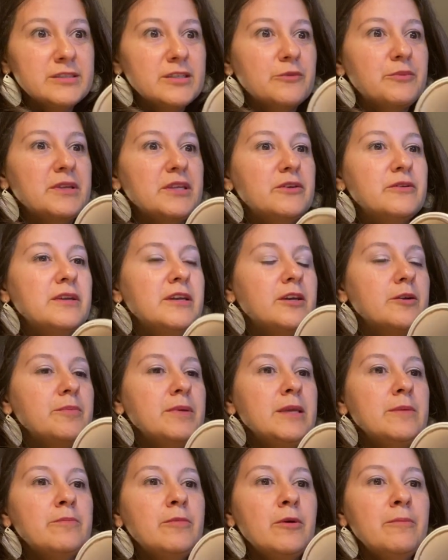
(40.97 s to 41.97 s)
So when you hear
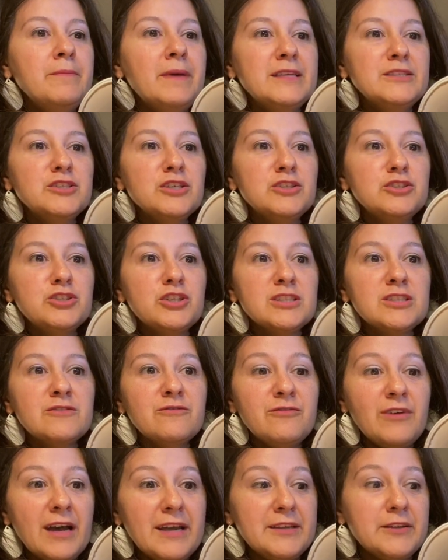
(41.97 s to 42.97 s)
people mention just
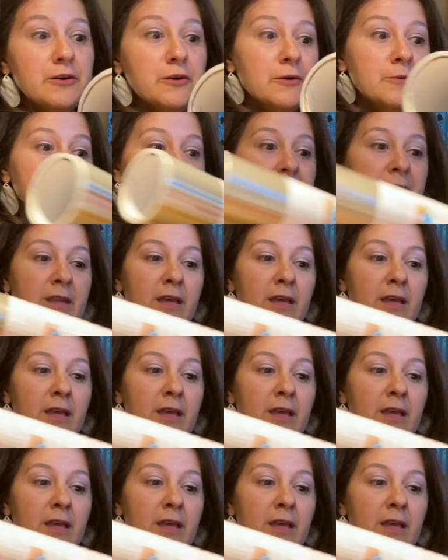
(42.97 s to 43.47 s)
vinyl,